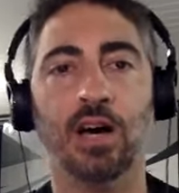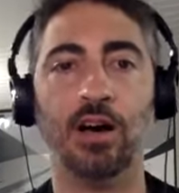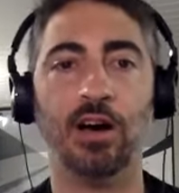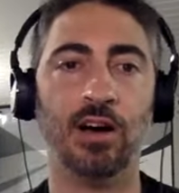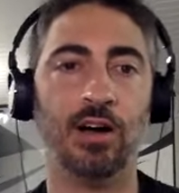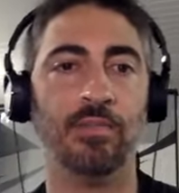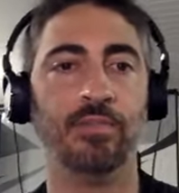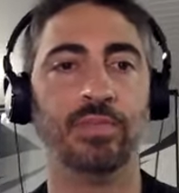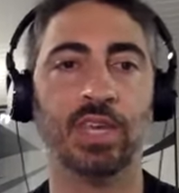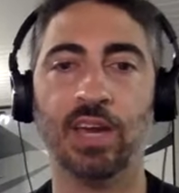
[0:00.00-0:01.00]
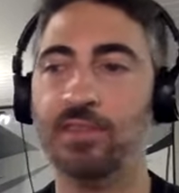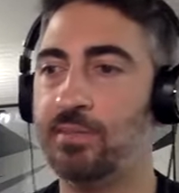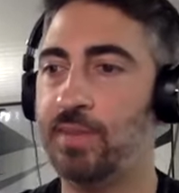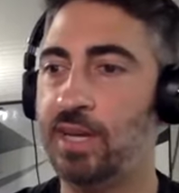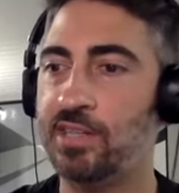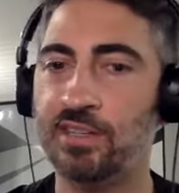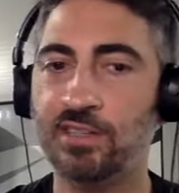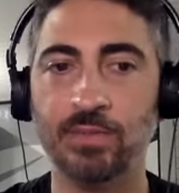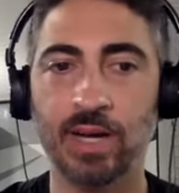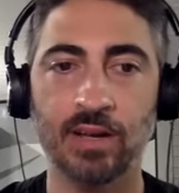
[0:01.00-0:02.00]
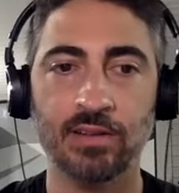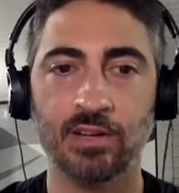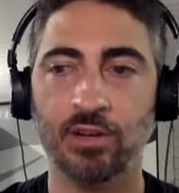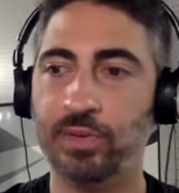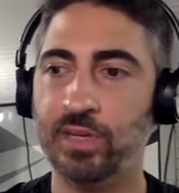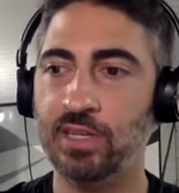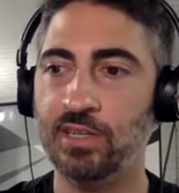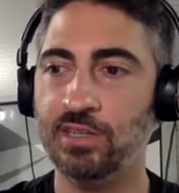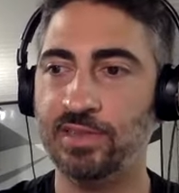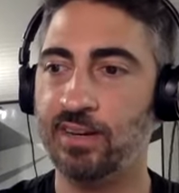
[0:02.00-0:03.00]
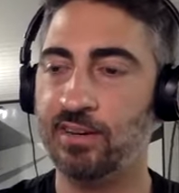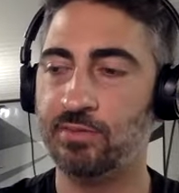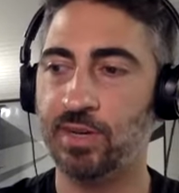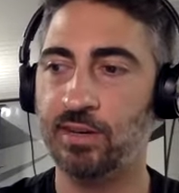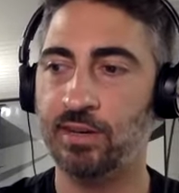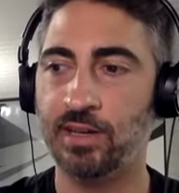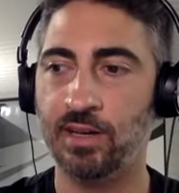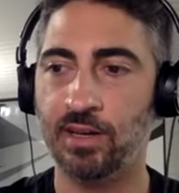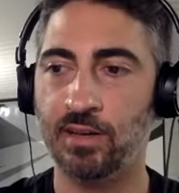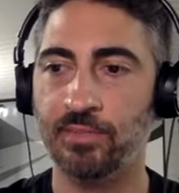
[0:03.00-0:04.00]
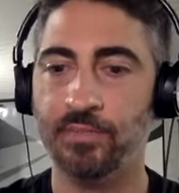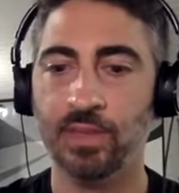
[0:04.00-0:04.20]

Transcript: Kevin at Manchester Minds. Hoping he's there as well.